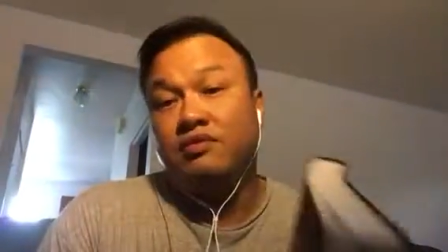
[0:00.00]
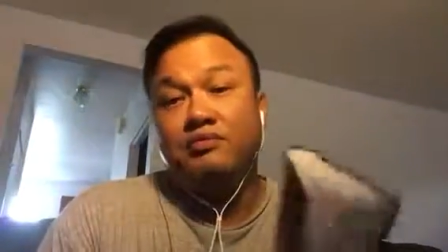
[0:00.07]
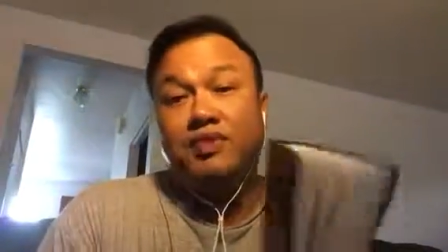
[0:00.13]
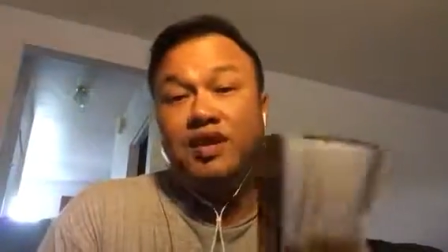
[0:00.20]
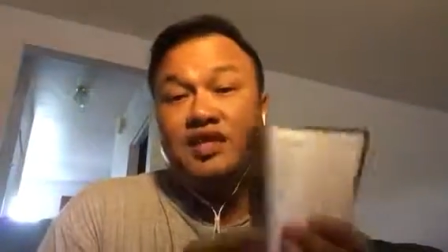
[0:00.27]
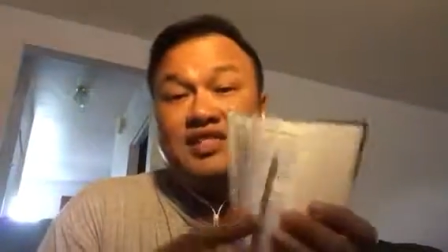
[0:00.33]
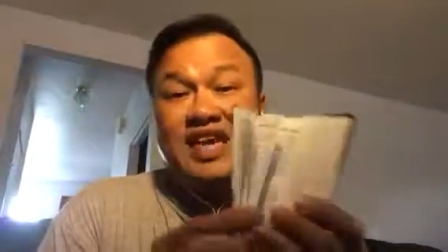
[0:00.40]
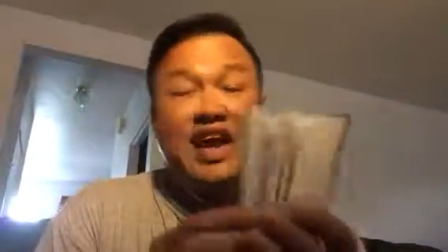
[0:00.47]

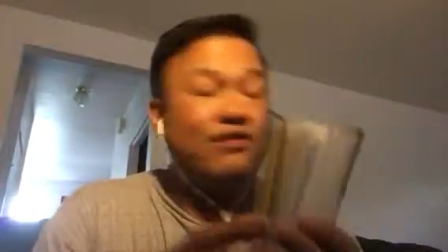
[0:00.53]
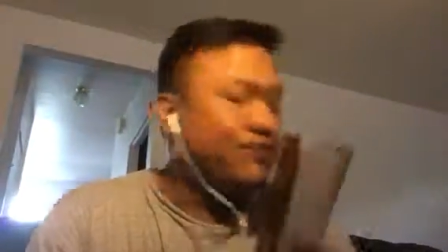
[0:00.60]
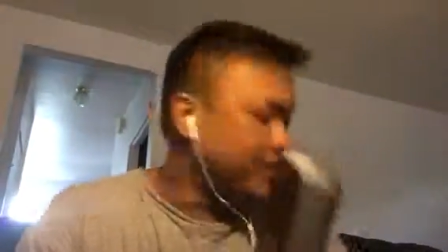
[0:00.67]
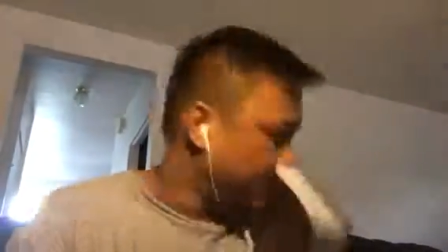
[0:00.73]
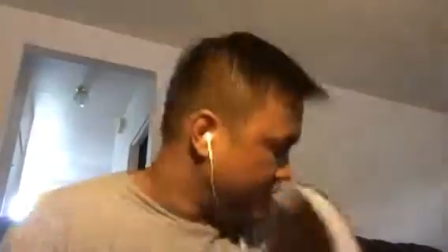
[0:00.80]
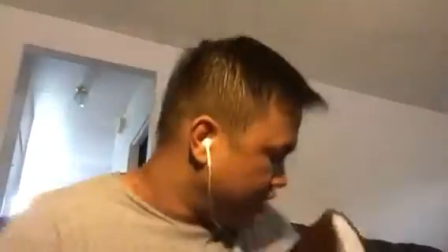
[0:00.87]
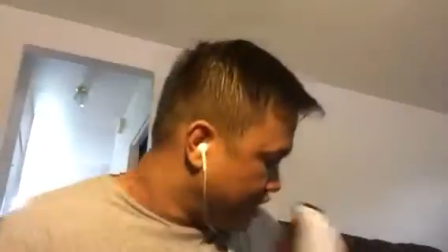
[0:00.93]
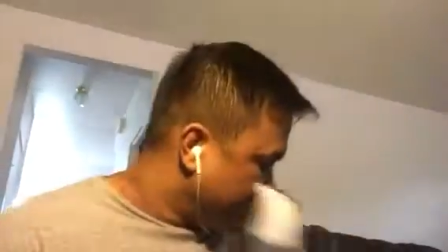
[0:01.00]
because
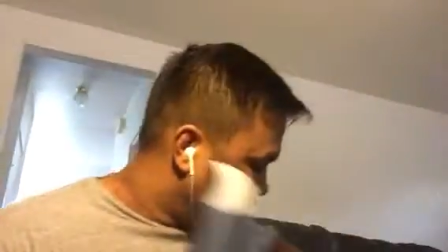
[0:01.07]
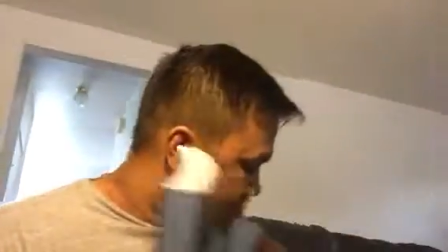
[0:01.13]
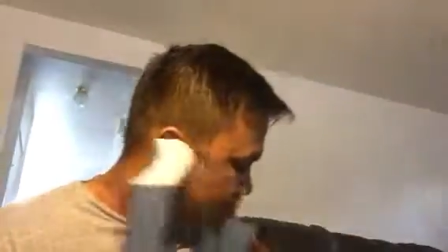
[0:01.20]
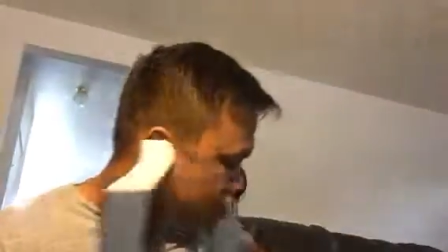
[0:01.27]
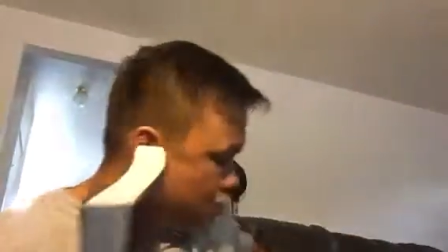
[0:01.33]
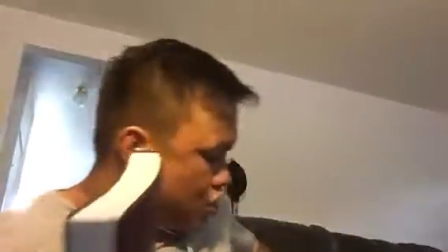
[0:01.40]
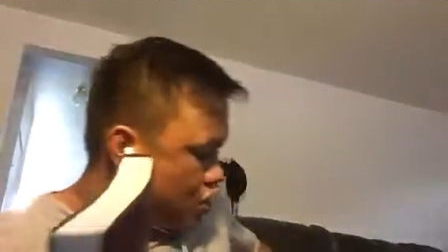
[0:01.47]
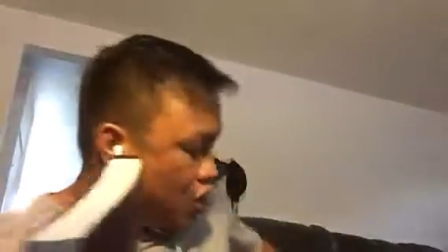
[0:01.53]
everything that's
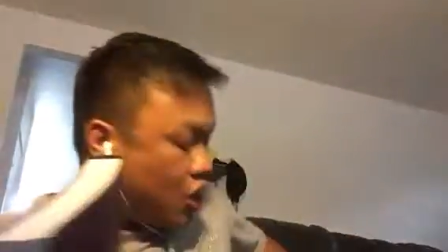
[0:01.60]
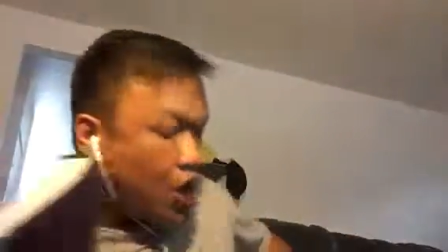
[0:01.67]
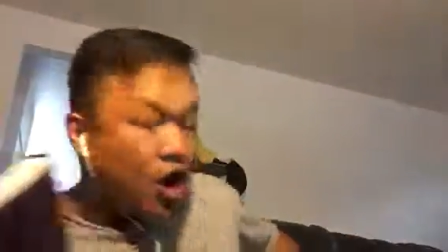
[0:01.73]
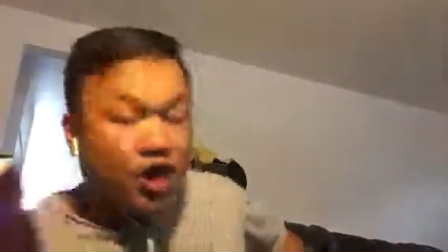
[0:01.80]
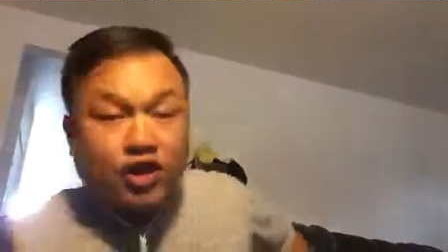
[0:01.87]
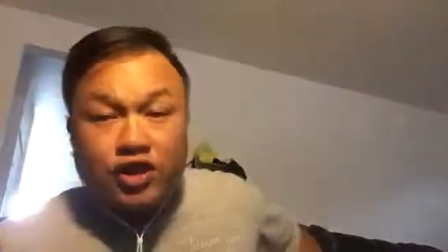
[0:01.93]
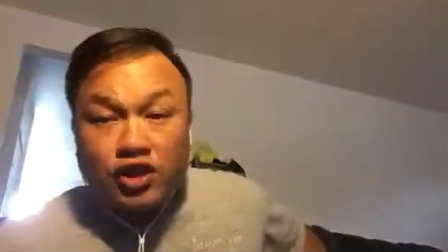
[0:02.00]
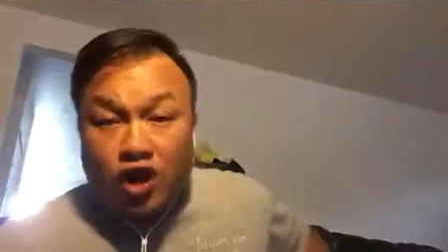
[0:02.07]

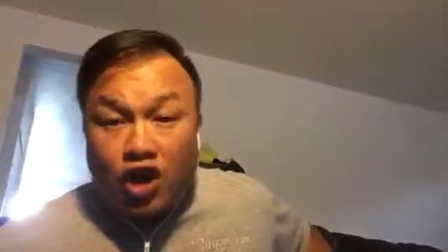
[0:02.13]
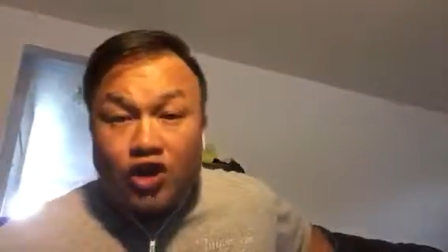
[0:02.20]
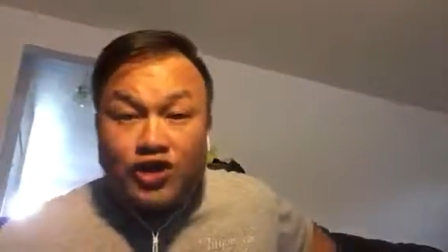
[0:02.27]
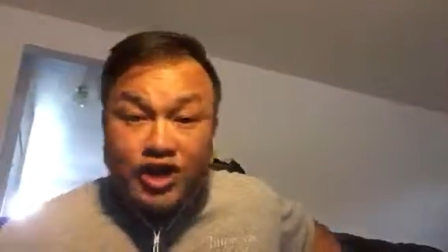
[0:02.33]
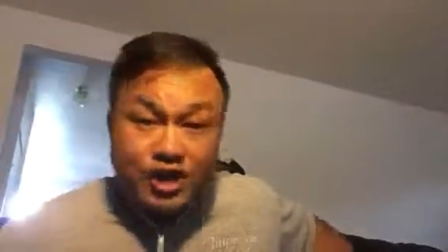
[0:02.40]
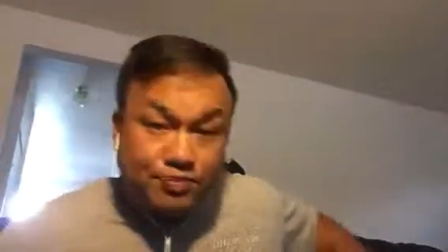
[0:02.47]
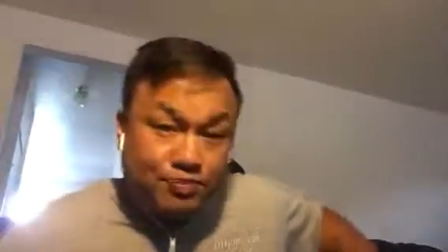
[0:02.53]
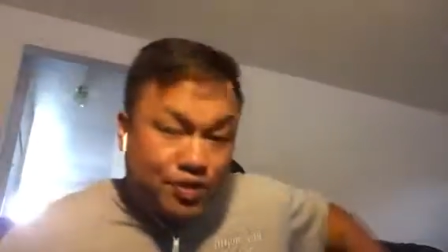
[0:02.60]
on on
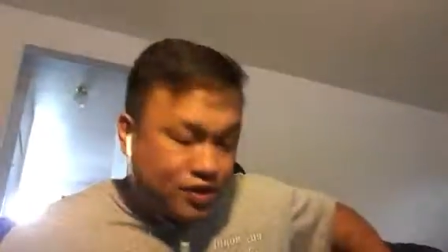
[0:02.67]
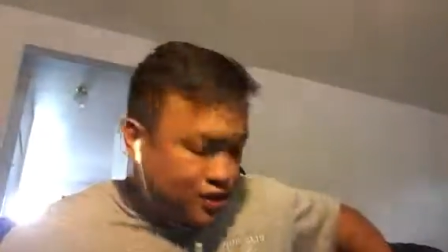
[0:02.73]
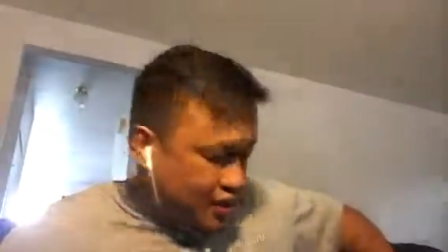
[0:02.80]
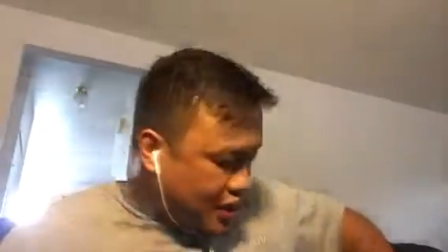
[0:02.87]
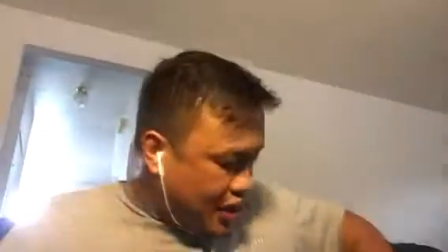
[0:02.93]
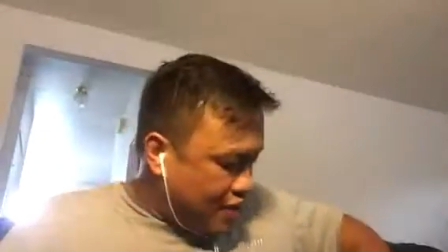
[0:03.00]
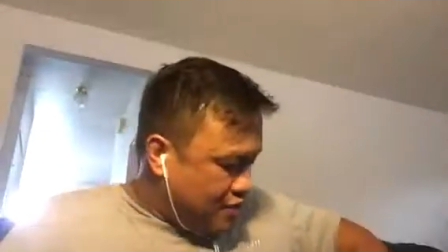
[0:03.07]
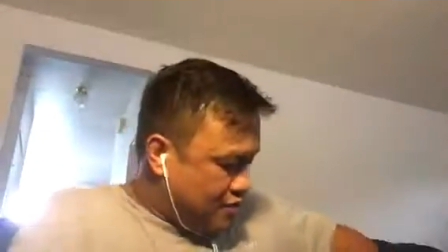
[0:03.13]
these books that
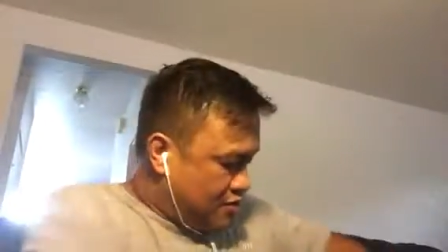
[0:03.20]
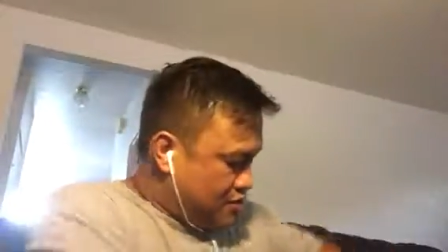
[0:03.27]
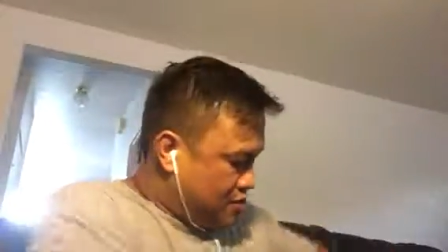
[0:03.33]
I